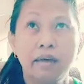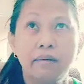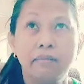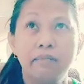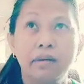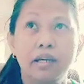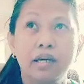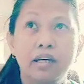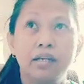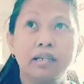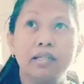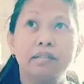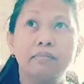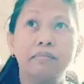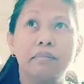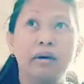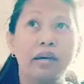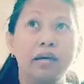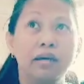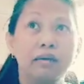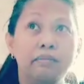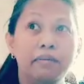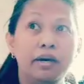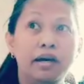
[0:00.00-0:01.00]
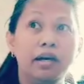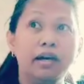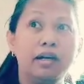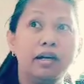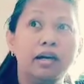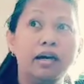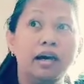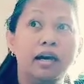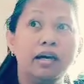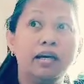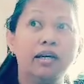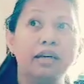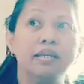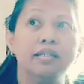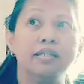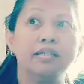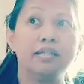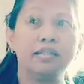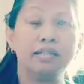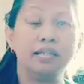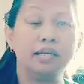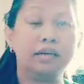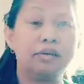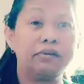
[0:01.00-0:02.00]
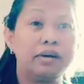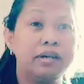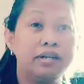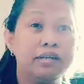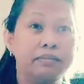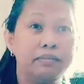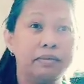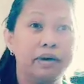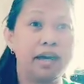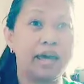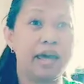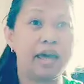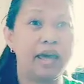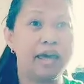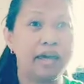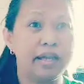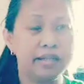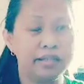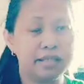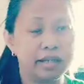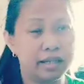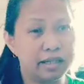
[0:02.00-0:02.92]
because my I can still raise my hand,